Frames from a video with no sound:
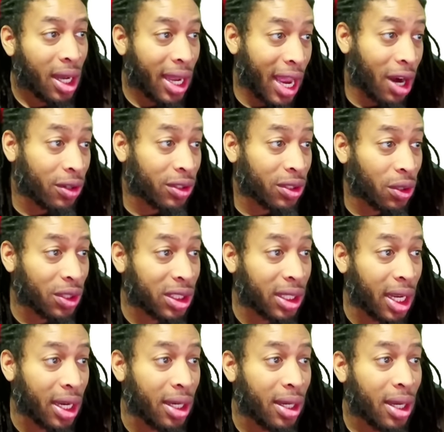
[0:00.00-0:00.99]
Arizona
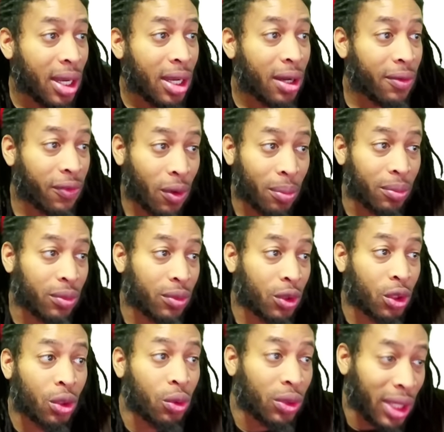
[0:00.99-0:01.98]
State from
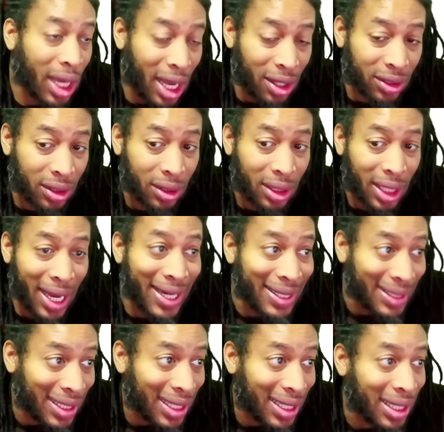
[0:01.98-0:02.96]

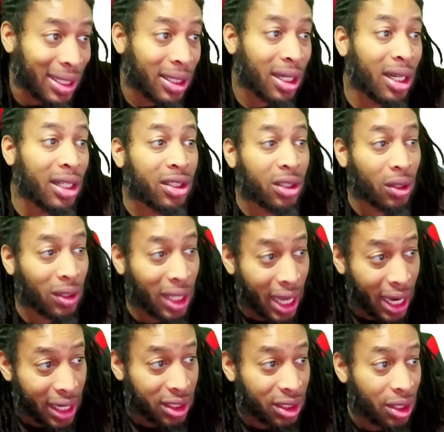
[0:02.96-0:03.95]
2018 until
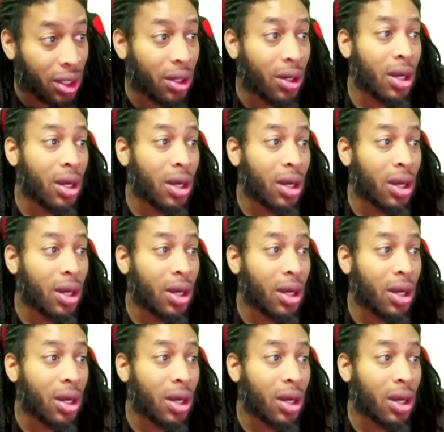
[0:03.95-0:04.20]
last year,